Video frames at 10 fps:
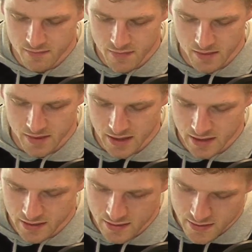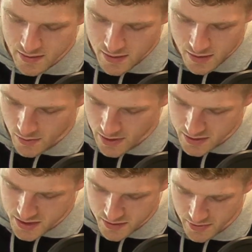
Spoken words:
maybe, who else?